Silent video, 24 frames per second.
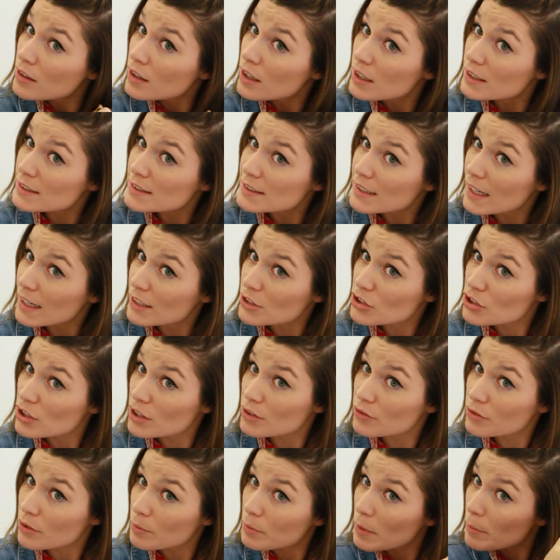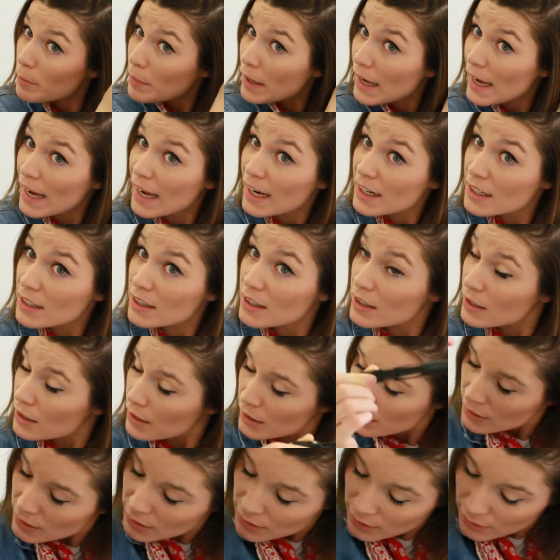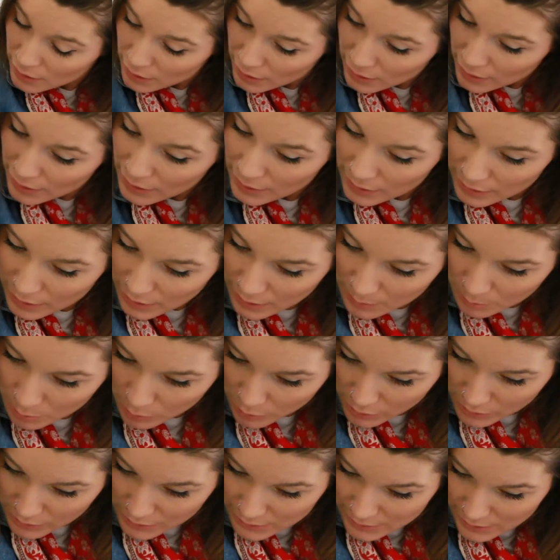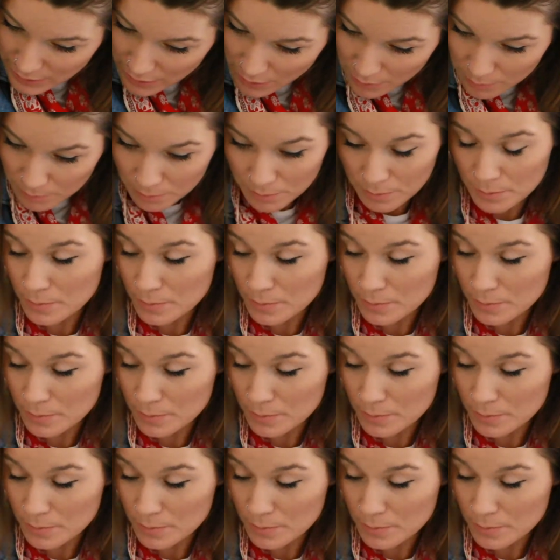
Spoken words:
a section from the back and I put this up.